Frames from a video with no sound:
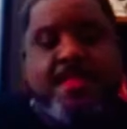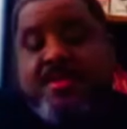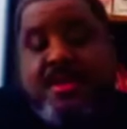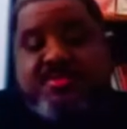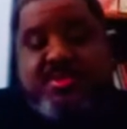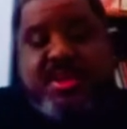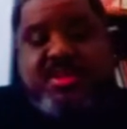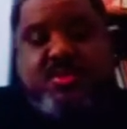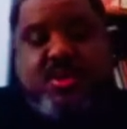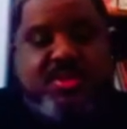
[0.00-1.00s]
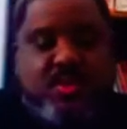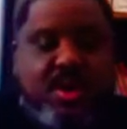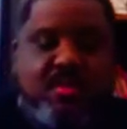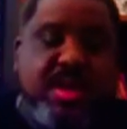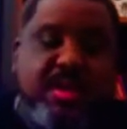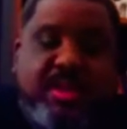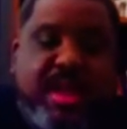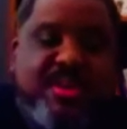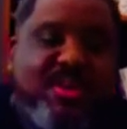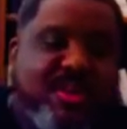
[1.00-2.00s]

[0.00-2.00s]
And their explanation was, well, black men